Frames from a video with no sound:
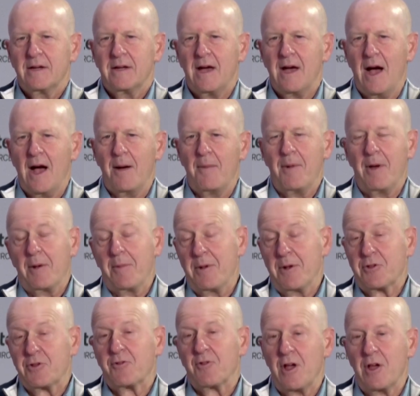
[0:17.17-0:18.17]
an
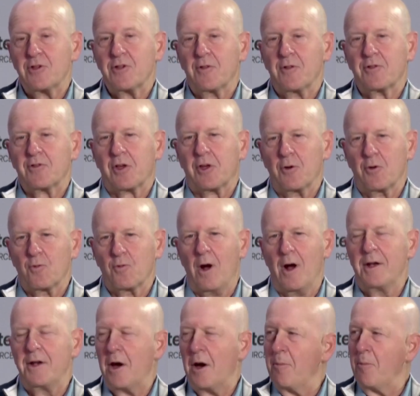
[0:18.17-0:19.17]
administration that's going to
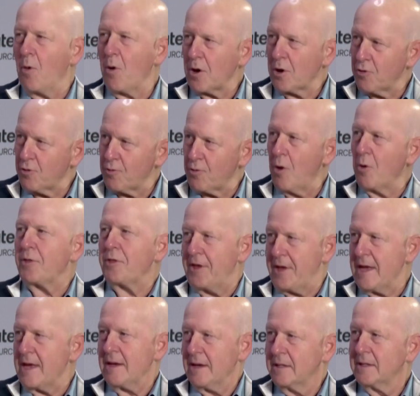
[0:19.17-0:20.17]
run a more
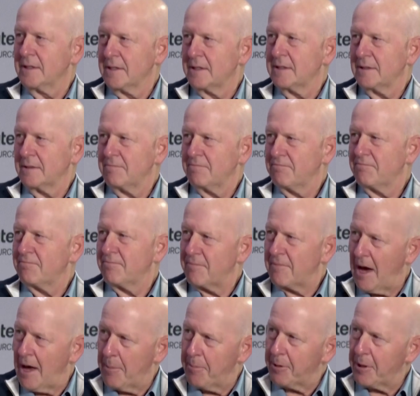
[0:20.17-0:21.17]
growthy
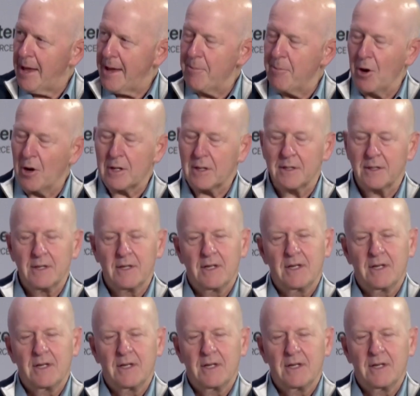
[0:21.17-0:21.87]
kind of playbook,